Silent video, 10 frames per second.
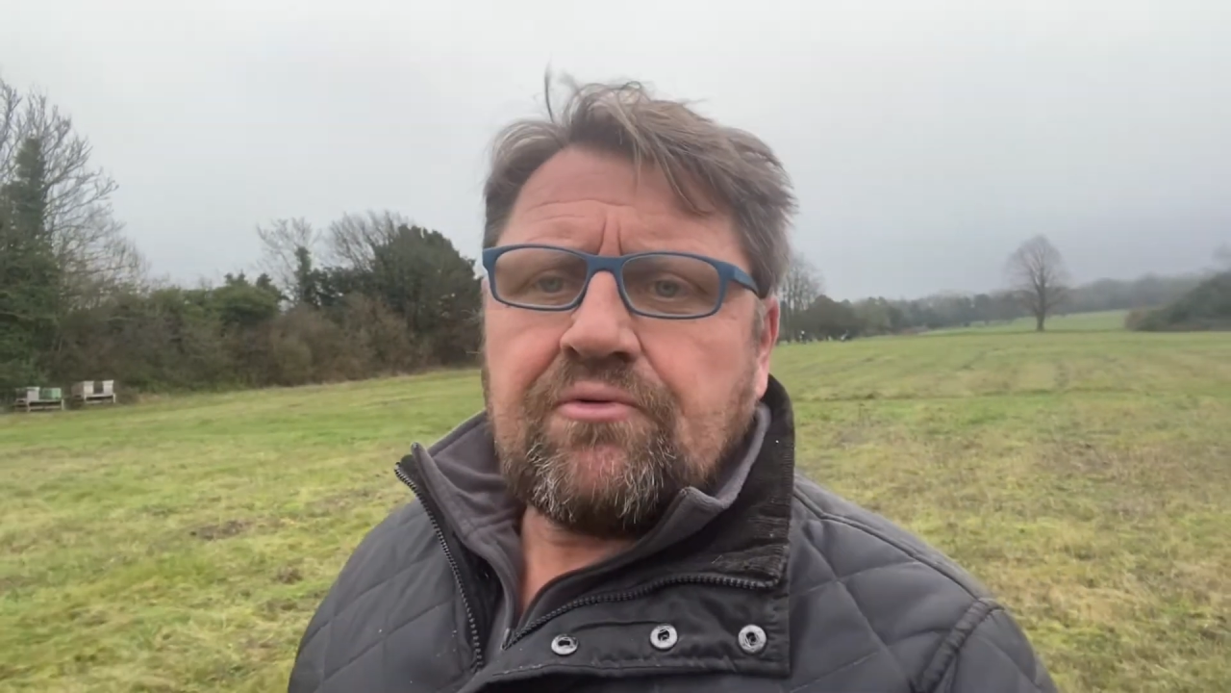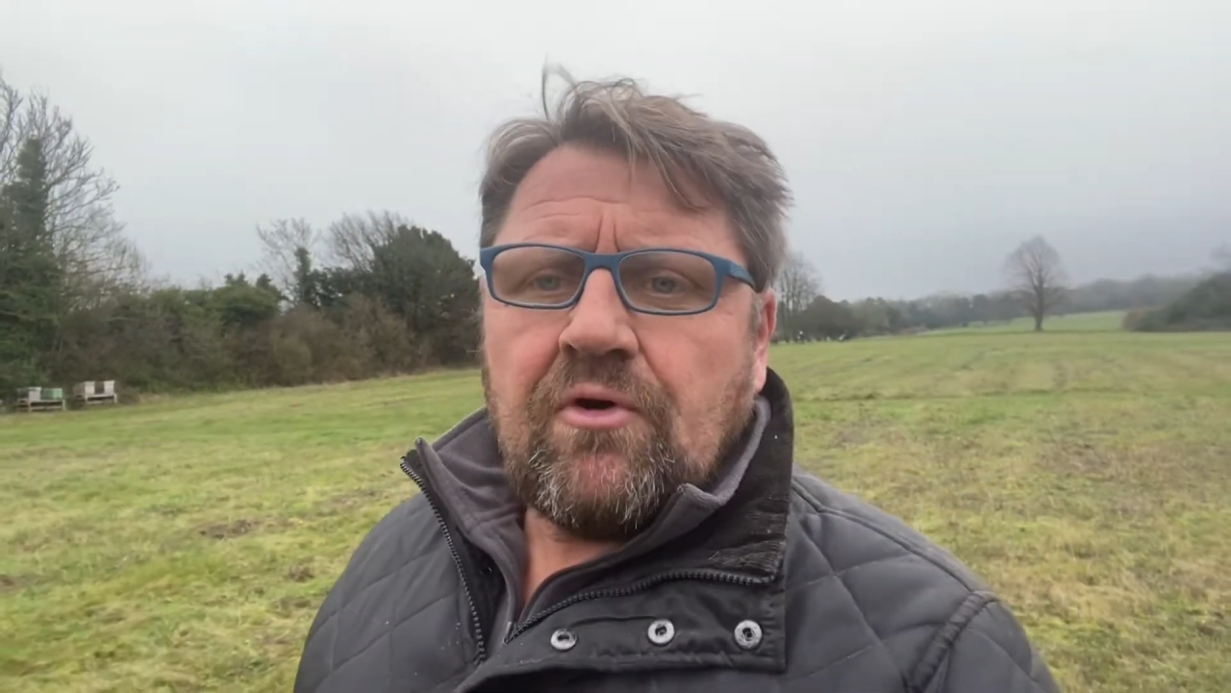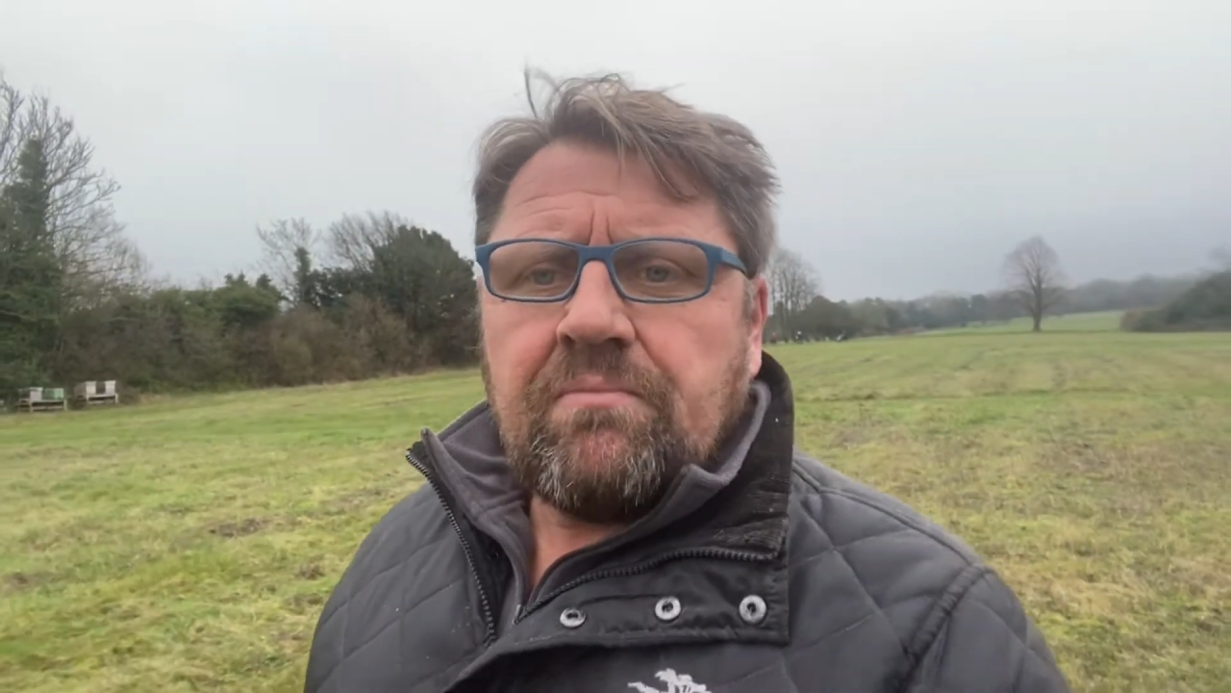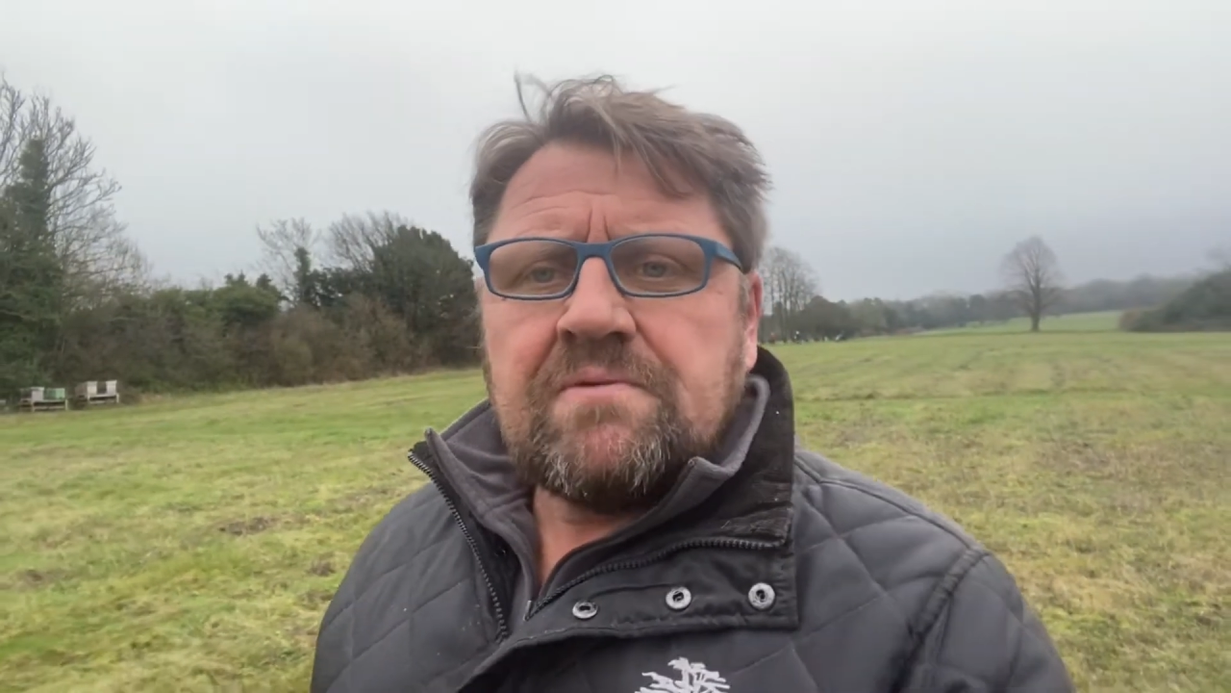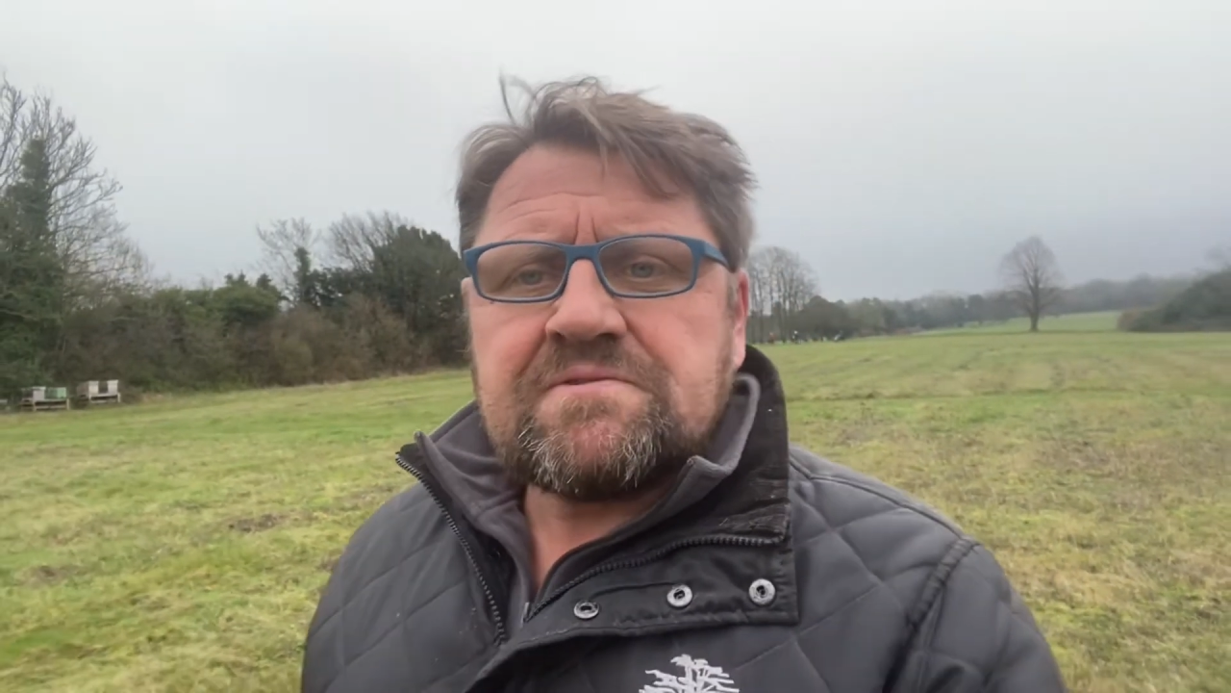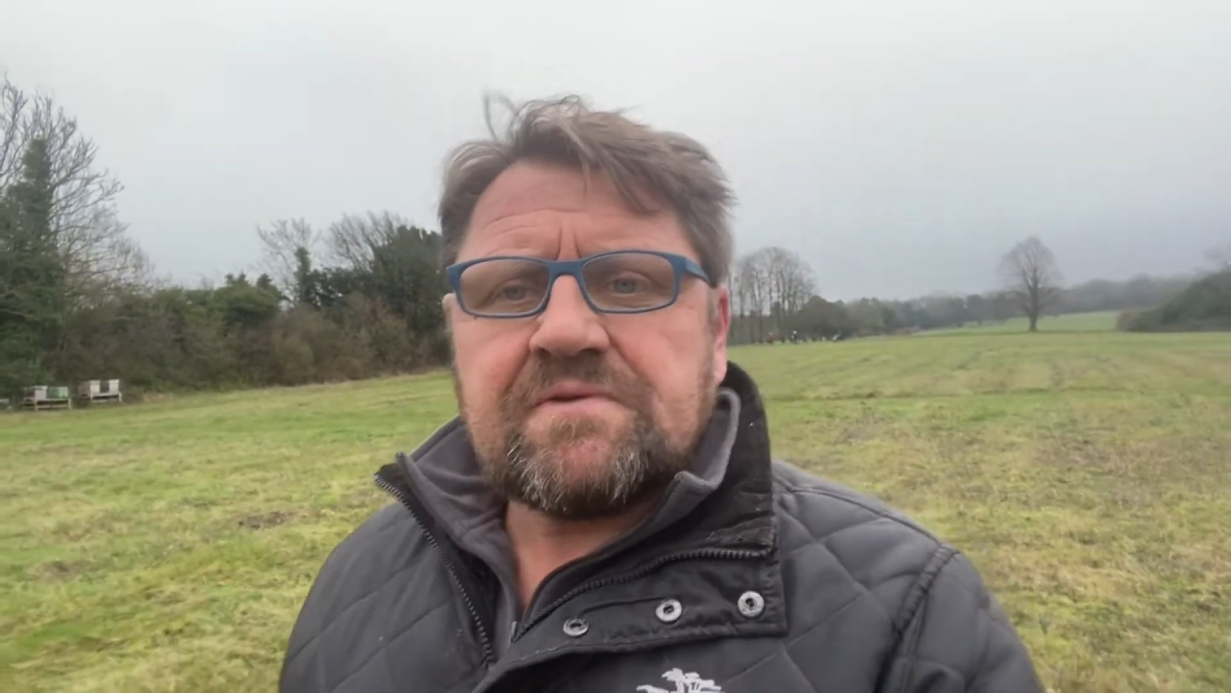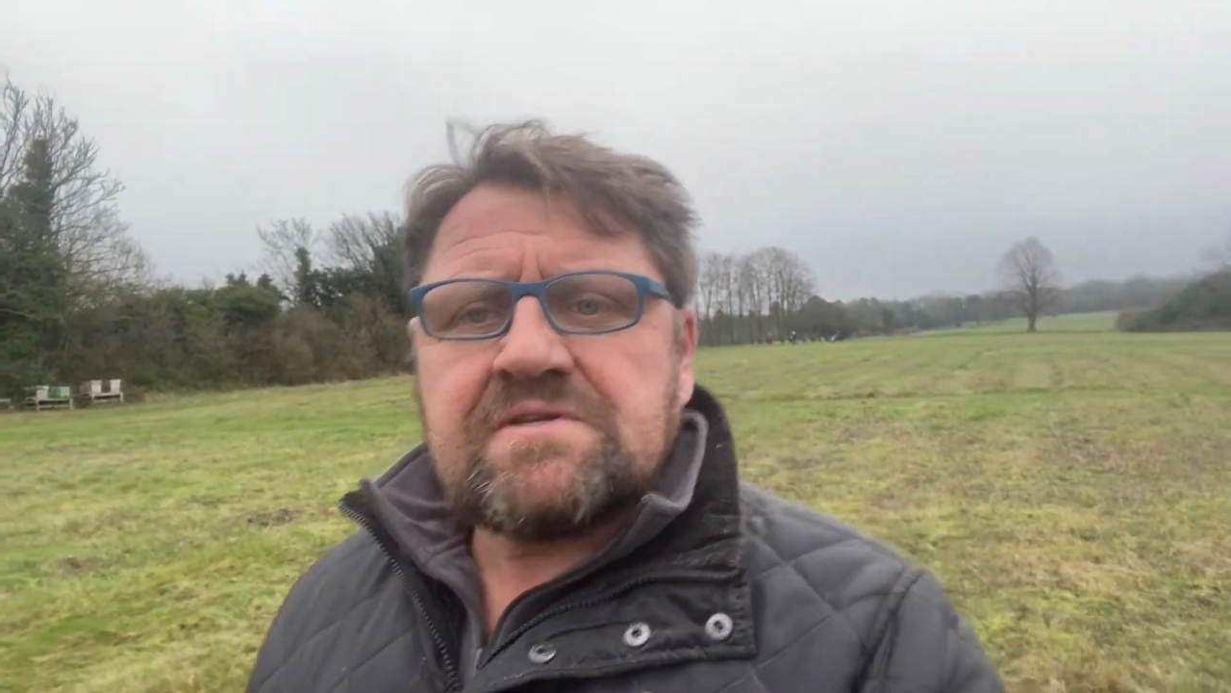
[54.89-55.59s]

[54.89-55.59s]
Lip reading: problems for